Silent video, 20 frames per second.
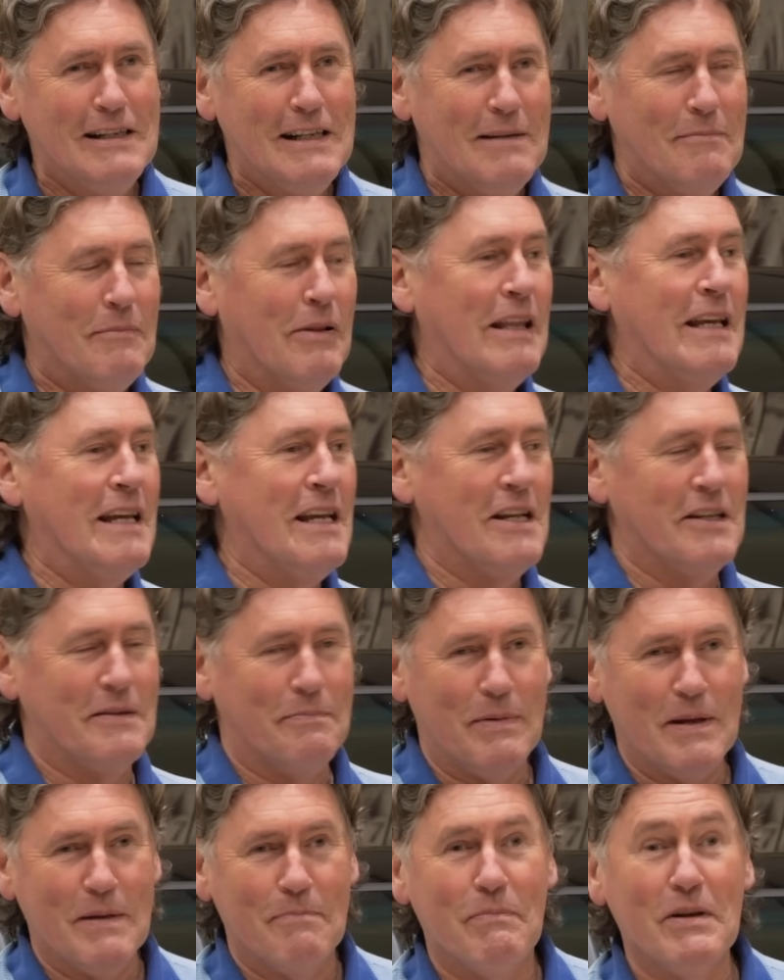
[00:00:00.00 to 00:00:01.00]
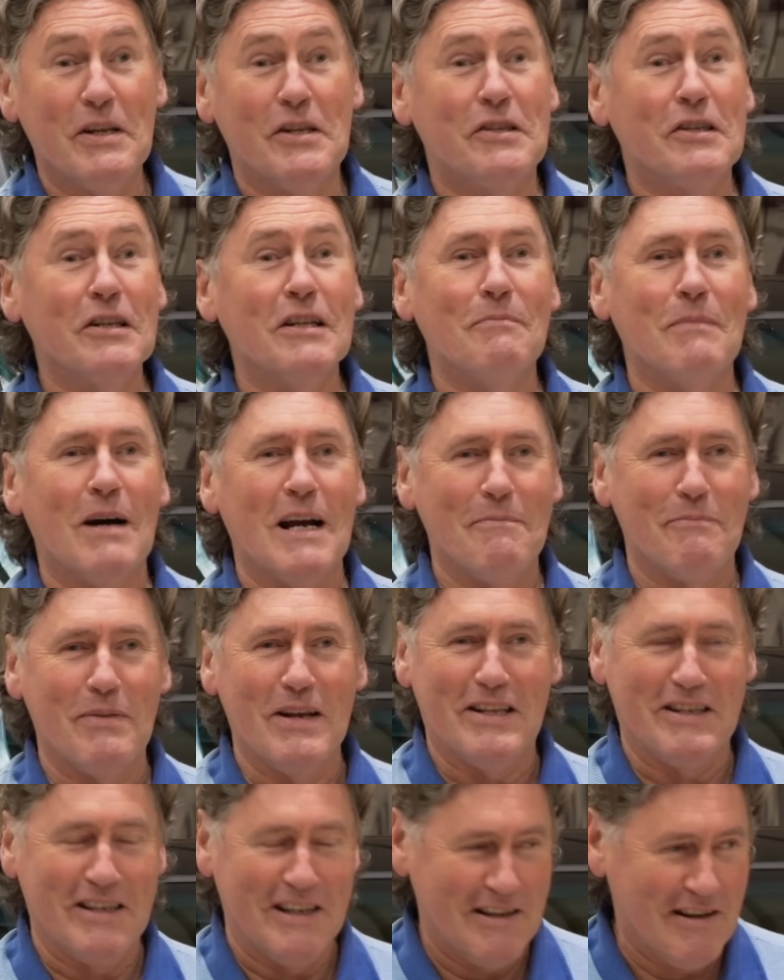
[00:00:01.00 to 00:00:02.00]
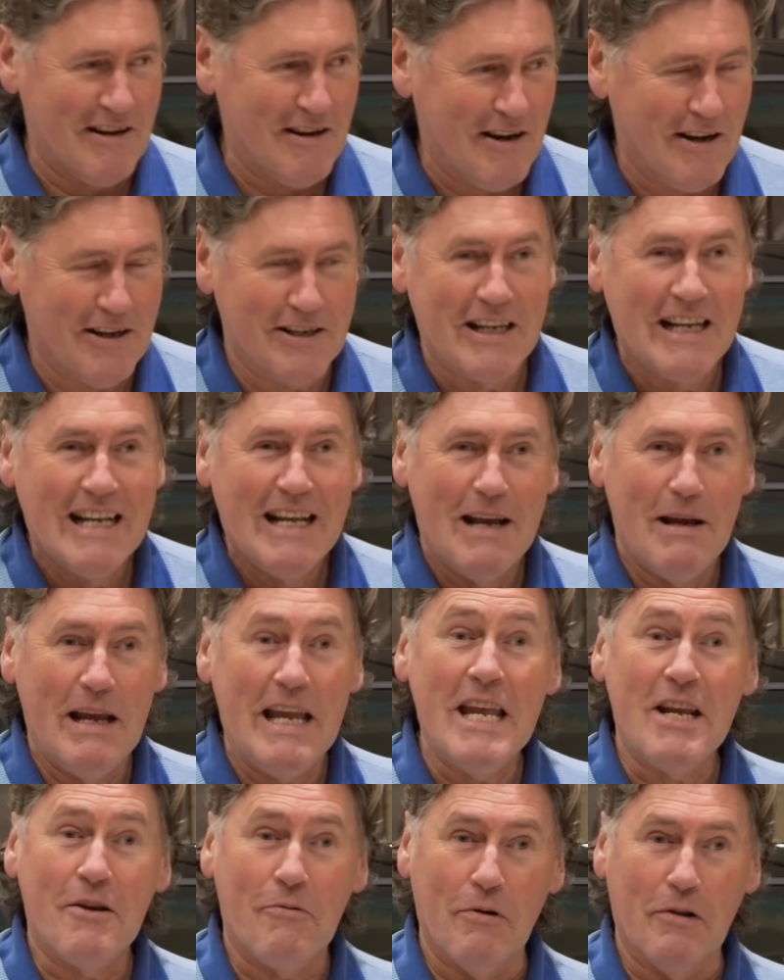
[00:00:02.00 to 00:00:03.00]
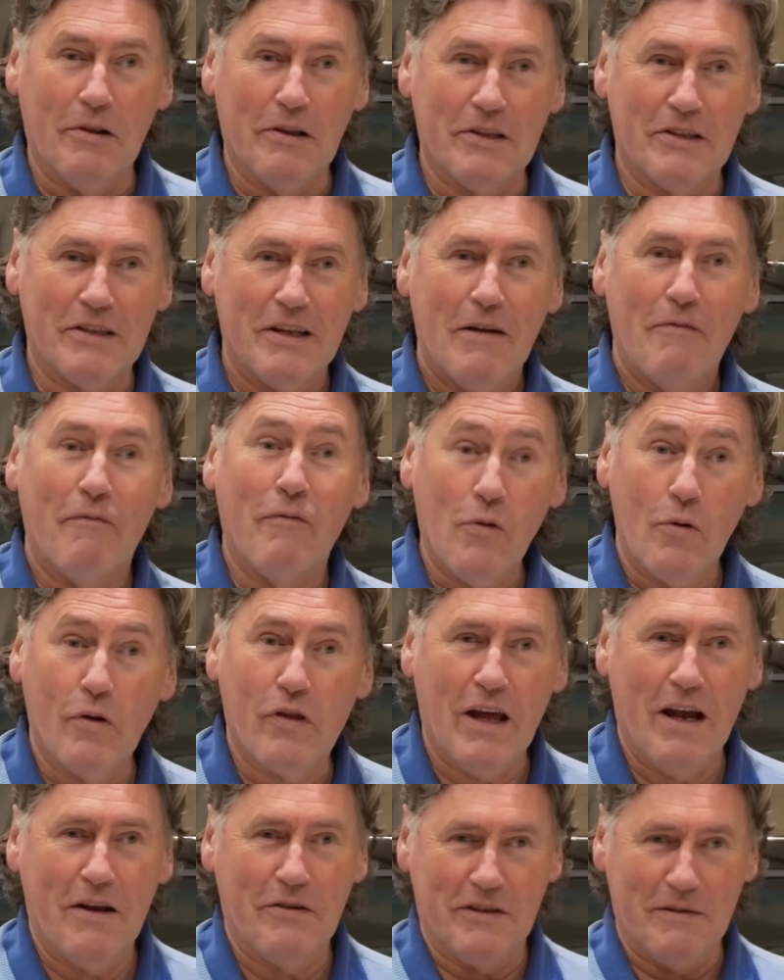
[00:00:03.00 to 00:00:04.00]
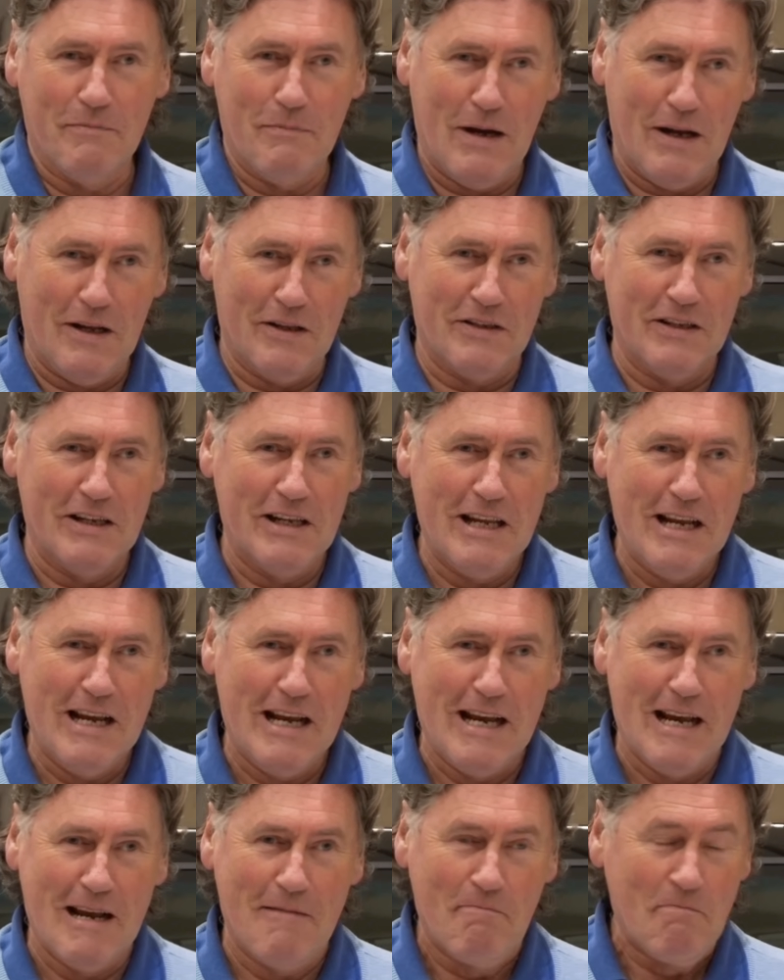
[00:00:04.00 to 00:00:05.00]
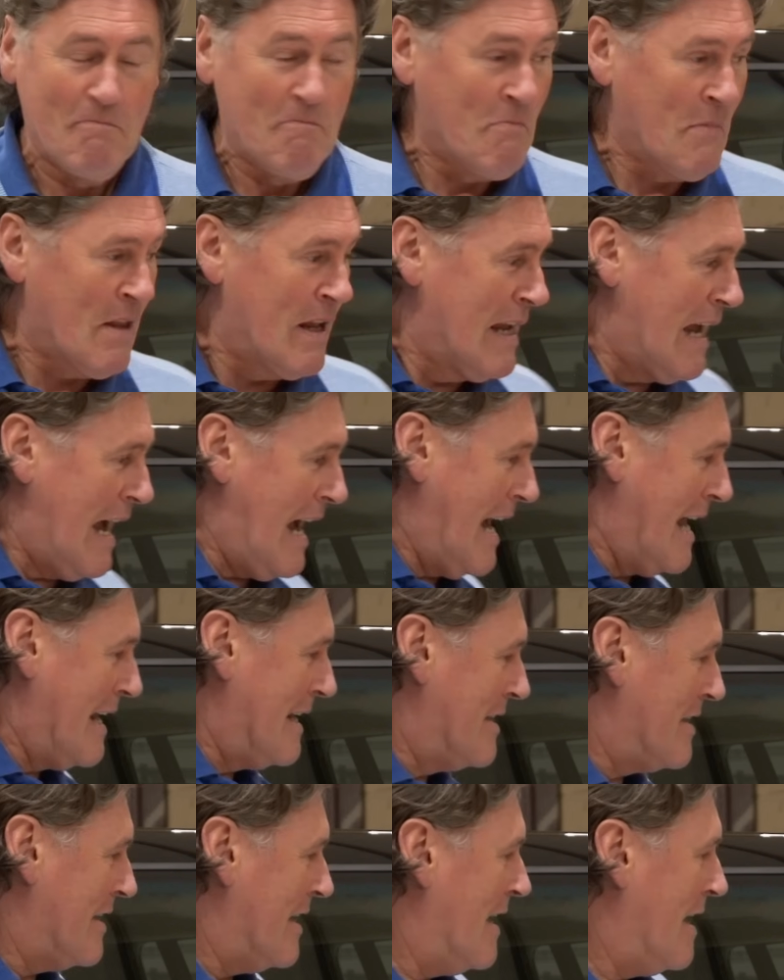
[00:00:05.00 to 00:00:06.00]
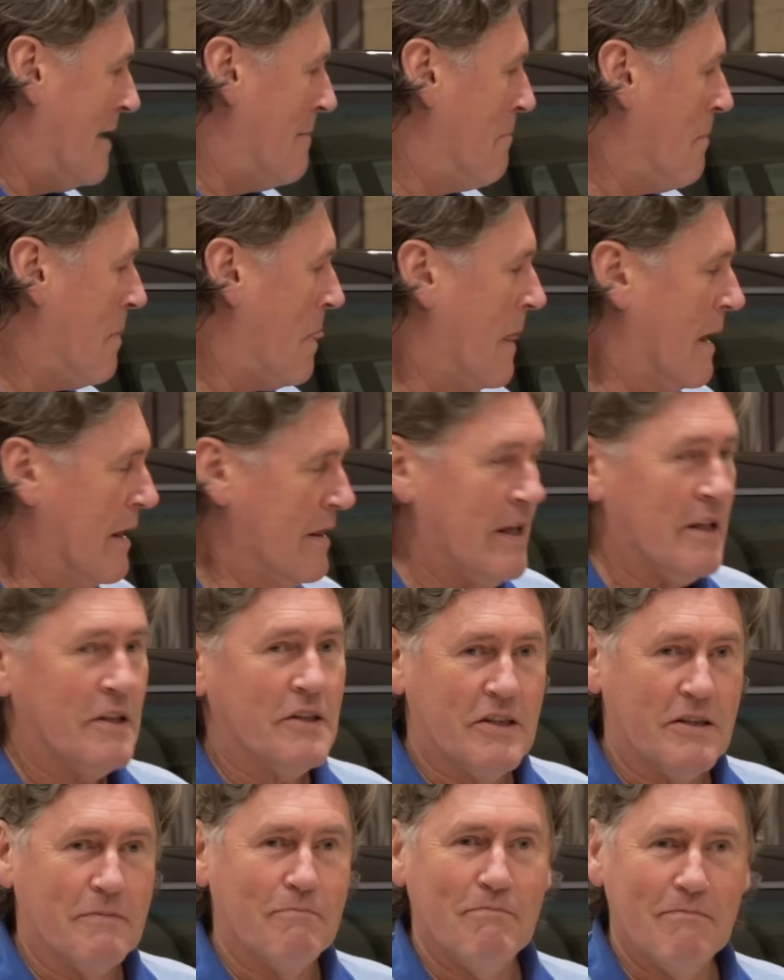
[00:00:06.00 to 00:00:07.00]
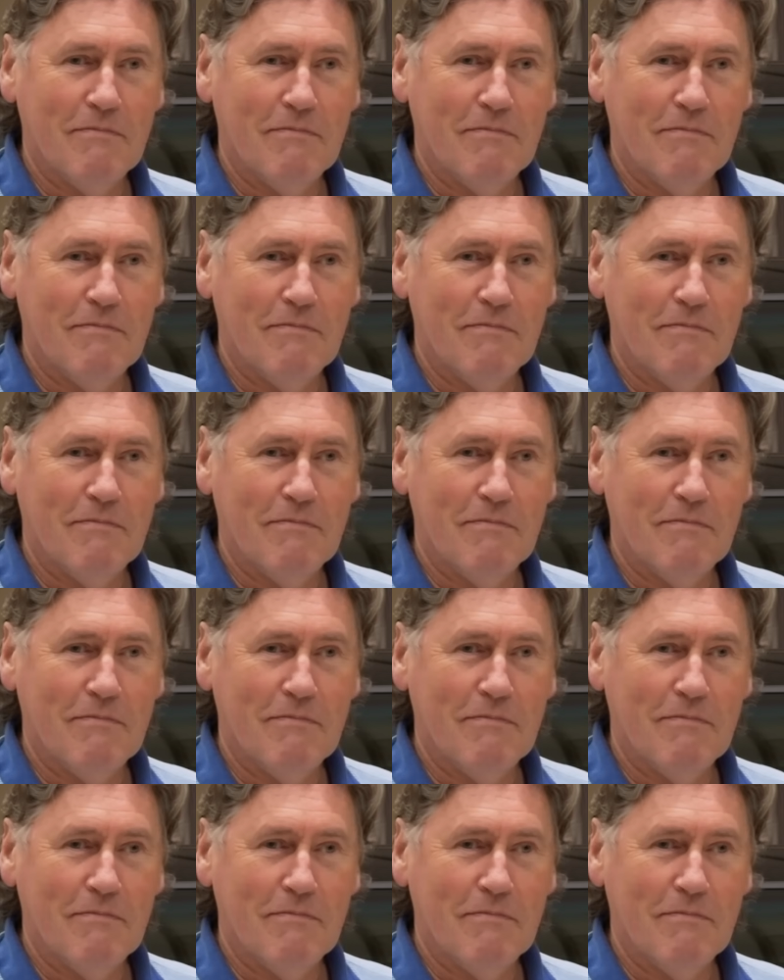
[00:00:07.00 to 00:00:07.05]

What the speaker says: please be still my beating heart, equals 4,000 miles a year. And that's